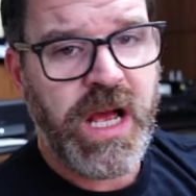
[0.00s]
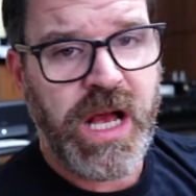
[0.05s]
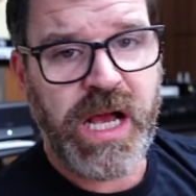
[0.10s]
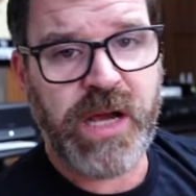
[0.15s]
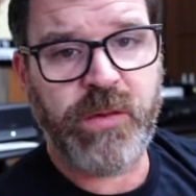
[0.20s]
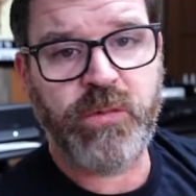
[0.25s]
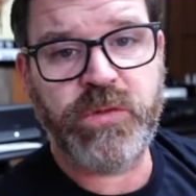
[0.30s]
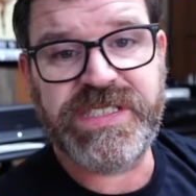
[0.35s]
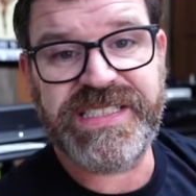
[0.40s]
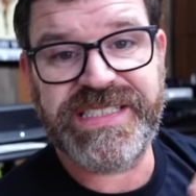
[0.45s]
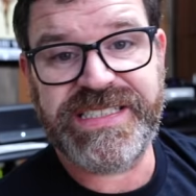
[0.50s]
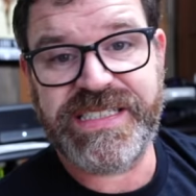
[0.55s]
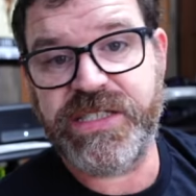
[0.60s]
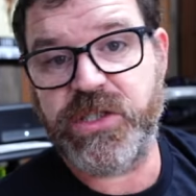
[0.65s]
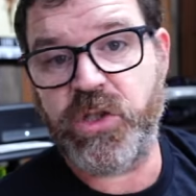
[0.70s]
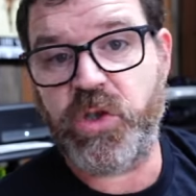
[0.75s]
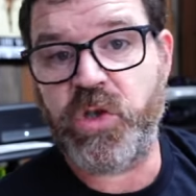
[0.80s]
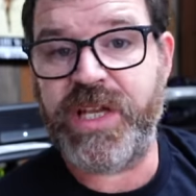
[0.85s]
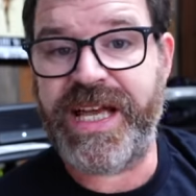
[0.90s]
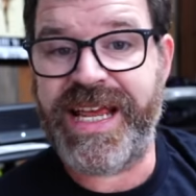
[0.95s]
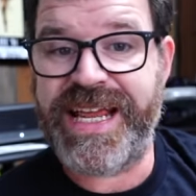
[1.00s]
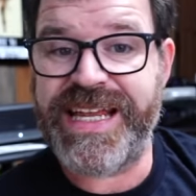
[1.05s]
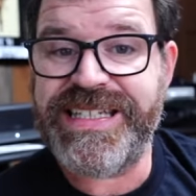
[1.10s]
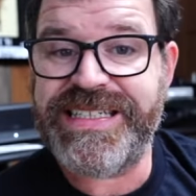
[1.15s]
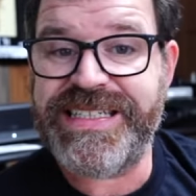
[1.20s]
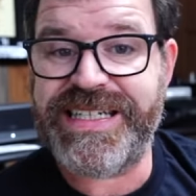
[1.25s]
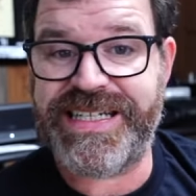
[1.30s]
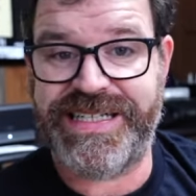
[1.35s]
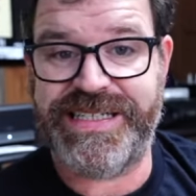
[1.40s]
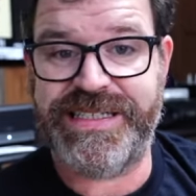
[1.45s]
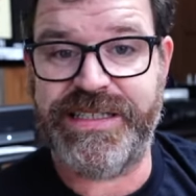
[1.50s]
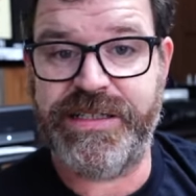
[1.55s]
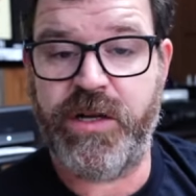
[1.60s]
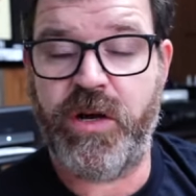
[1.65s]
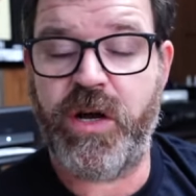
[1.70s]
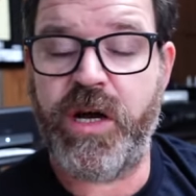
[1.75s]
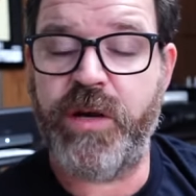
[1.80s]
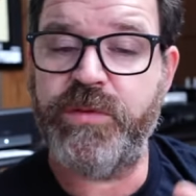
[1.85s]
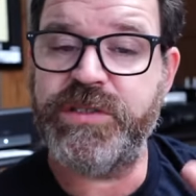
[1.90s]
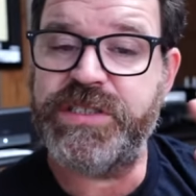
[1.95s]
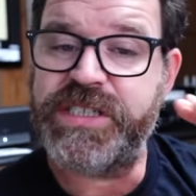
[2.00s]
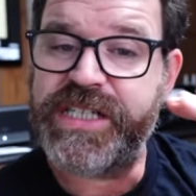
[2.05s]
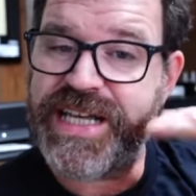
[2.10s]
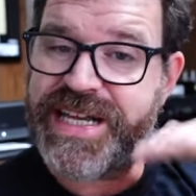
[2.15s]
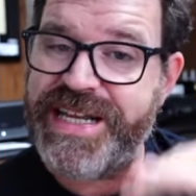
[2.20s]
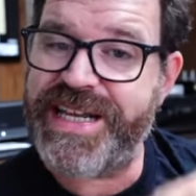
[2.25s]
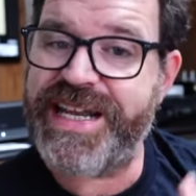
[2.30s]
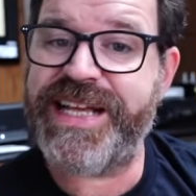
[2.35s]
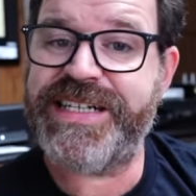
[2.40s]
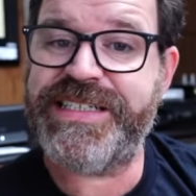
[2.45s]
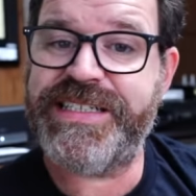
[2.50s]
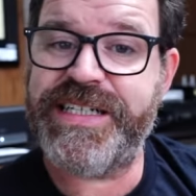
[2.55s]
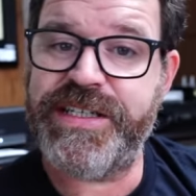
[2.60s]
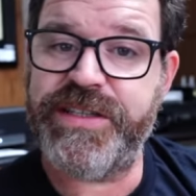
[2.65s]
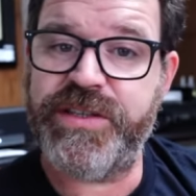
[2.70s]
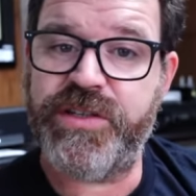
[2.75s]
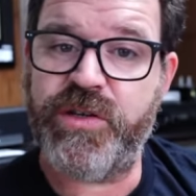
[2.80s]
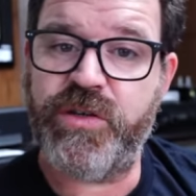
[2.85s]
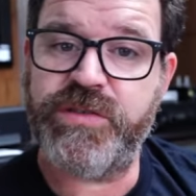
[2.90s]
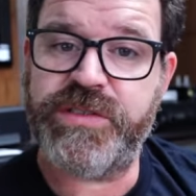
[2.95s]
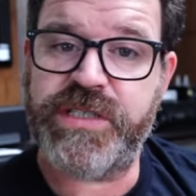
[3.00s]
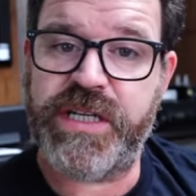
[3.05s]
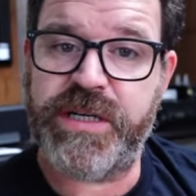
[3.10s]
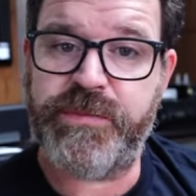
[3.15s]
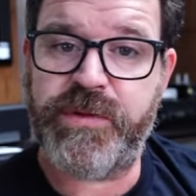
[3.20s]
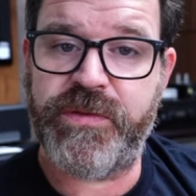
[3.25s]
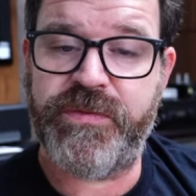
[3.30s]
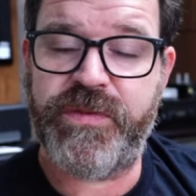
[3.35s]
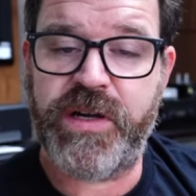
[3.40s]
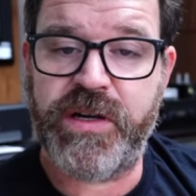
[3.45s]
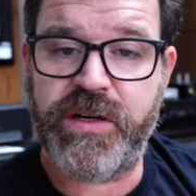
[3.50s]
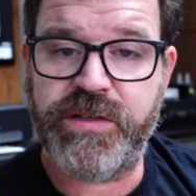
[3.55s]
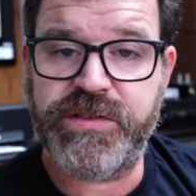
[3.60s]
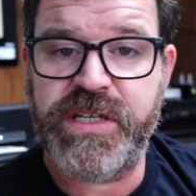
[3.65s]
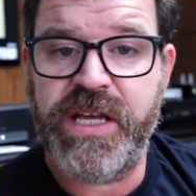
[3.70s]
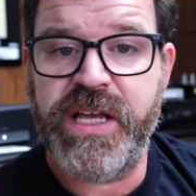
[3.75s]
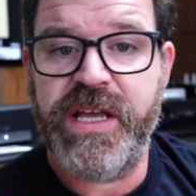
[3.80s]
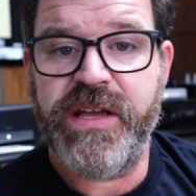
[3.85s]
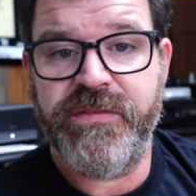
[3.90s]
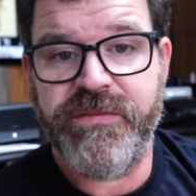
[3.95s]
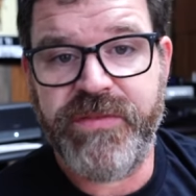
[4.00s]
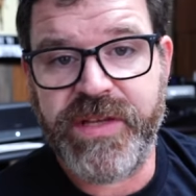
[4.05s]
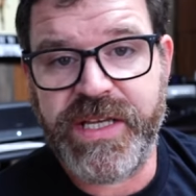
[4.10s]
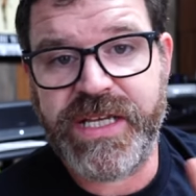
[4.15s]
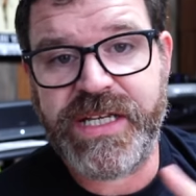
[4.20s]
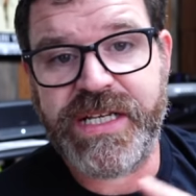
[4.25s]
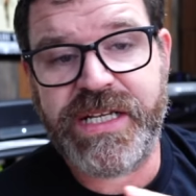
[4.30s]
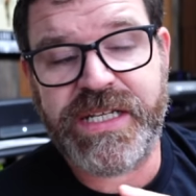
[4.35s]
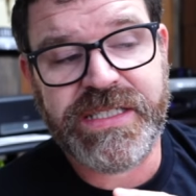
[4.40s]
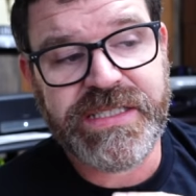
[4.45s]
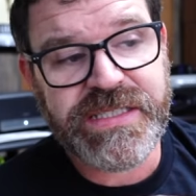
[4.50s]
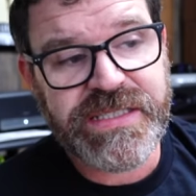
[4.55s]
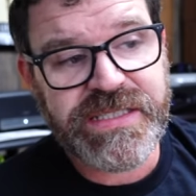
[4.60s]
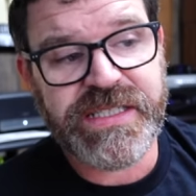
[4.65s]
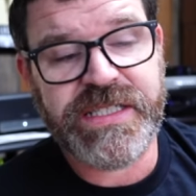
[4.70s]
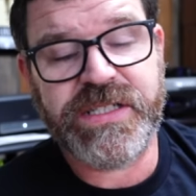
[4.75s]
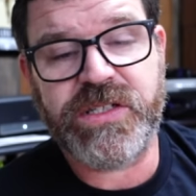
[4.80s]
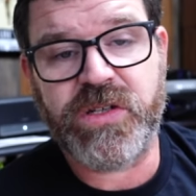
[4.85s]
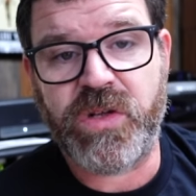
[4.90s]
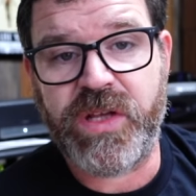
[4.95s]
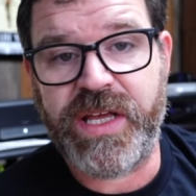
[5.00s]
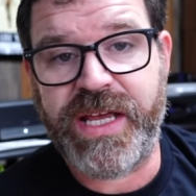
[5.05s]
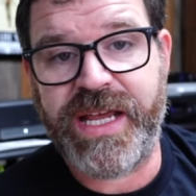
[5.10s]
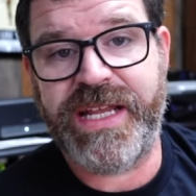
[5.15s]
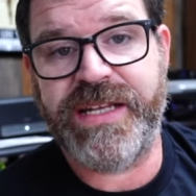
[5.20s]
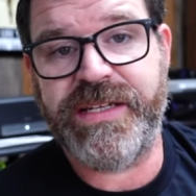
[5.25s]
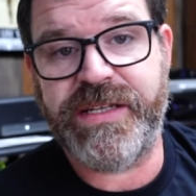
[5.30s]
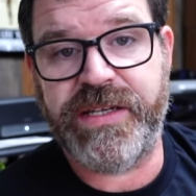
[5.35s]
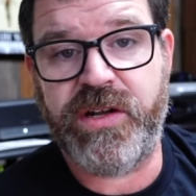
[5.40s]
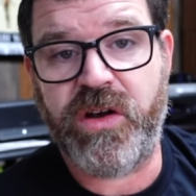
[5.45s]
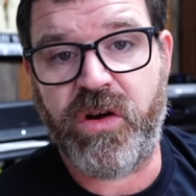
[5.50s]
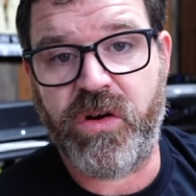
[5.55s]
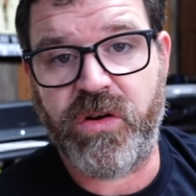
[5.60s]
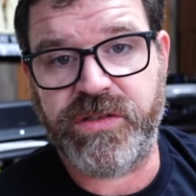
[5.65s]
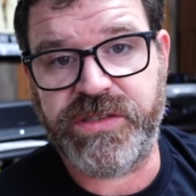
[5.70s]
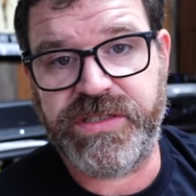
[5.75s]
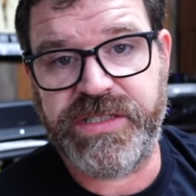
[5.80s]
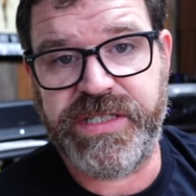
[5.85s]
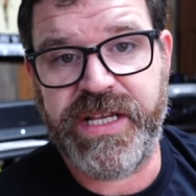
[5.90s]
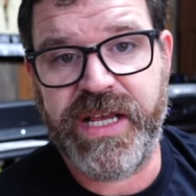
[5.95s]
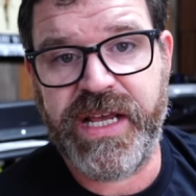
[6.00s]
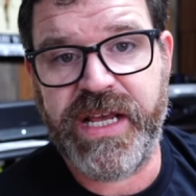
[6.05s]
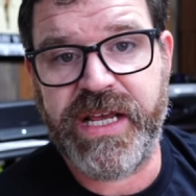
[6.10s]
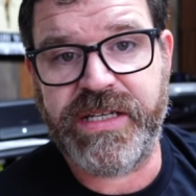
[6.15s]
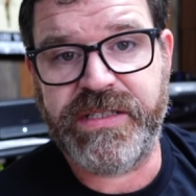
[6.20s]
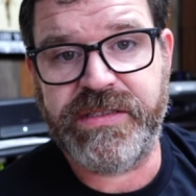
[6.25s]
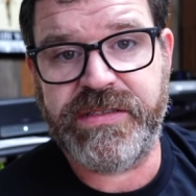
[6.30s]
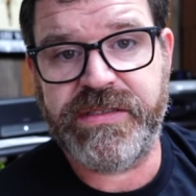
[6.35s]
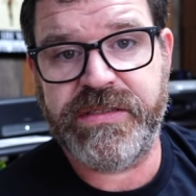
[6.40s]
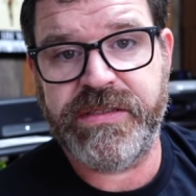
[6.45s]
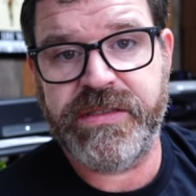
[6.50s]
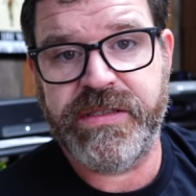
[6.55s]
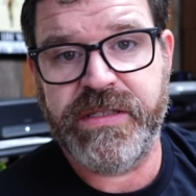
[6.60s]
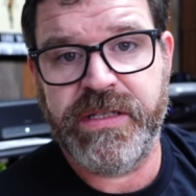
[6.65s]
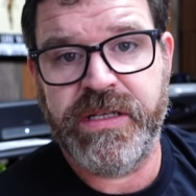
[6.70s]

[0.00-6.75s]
I was single-ending, I was connecting those amplifiers via single-ended RCAs